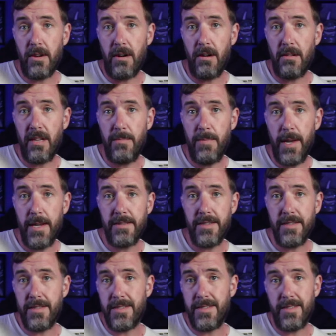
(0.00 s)
Harley
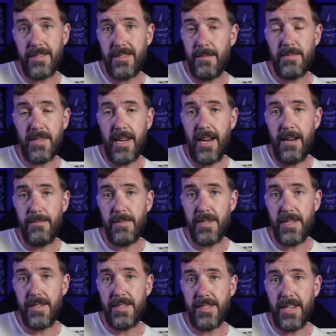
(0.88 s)
Bentons, and
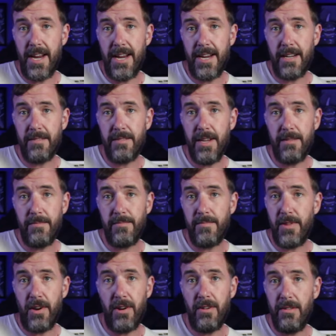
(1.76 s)
sometimes he's saying that
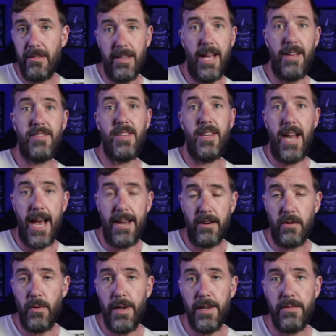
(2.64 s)
they're less than
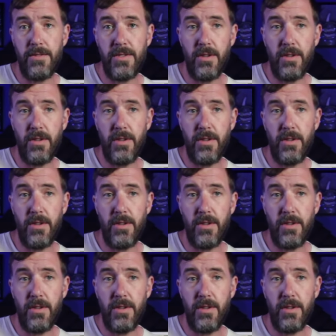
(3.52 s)
adequate.